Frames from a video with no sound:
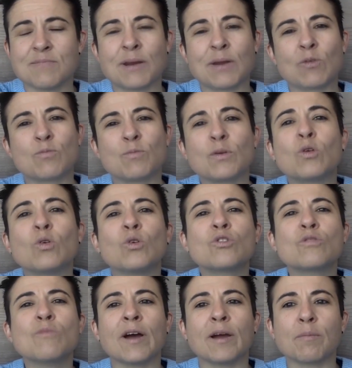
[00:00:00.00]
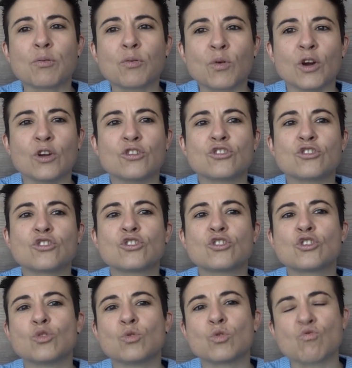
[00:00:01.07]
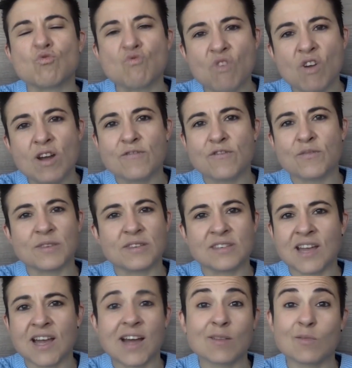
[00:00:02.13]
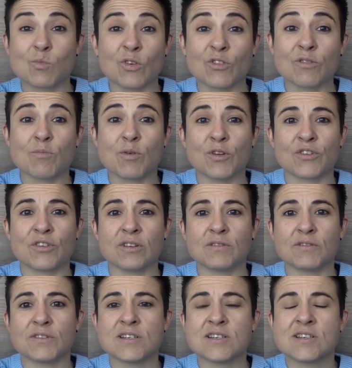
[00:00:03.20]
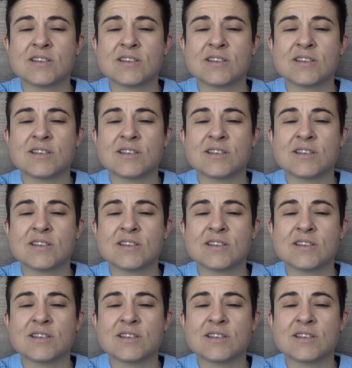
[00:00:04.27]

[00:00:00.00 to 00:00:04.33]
but it was because my approach to it right from the start wasn't positive.